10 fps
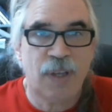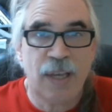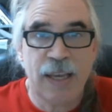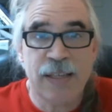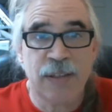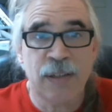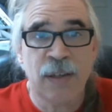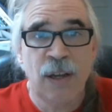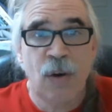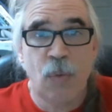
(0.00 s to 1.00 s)

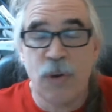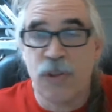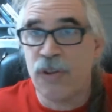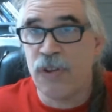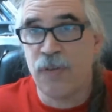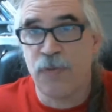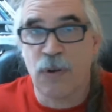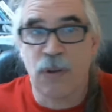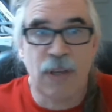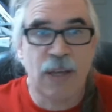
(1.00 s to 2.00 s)
Easter, which is the
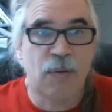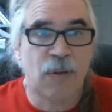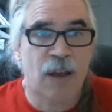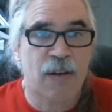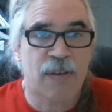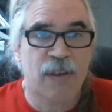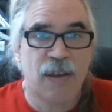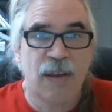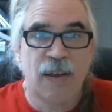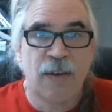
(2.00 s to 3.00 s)
vernal equinox.
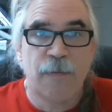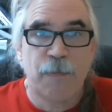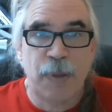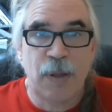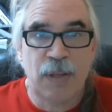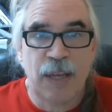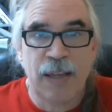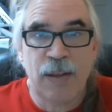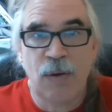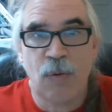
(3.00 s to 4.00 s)

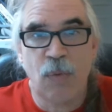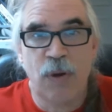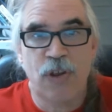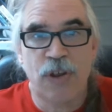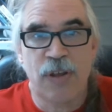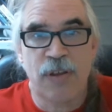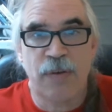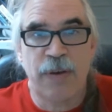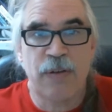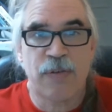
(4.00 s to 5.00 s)
Beltane, which is a
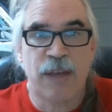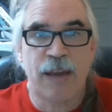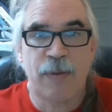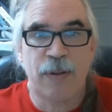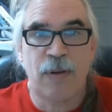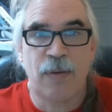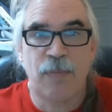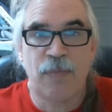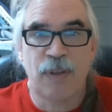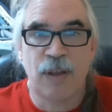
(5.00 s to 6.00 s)
greater Sabbath
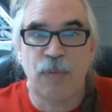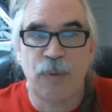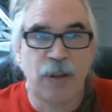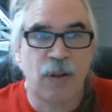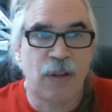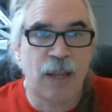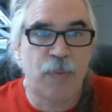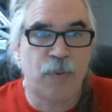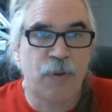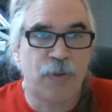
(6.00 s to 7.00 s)
celebrated on
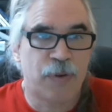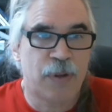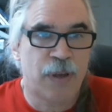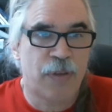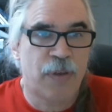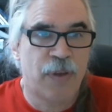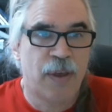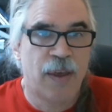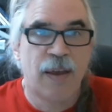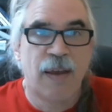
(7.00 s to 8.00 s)
April the 30th.
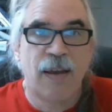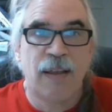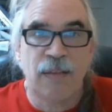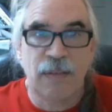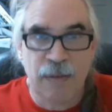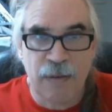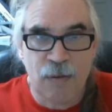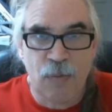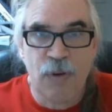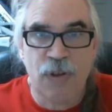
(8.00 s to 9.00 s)

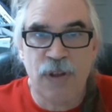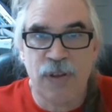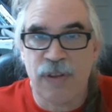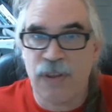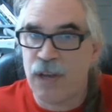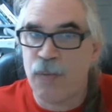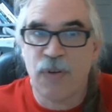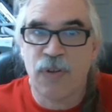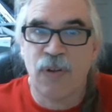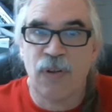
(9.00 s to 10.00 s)
Litha, which is the summer
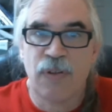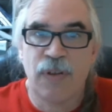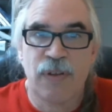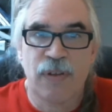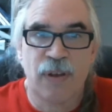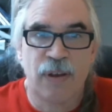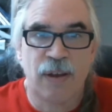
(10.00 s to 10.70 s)
solstice.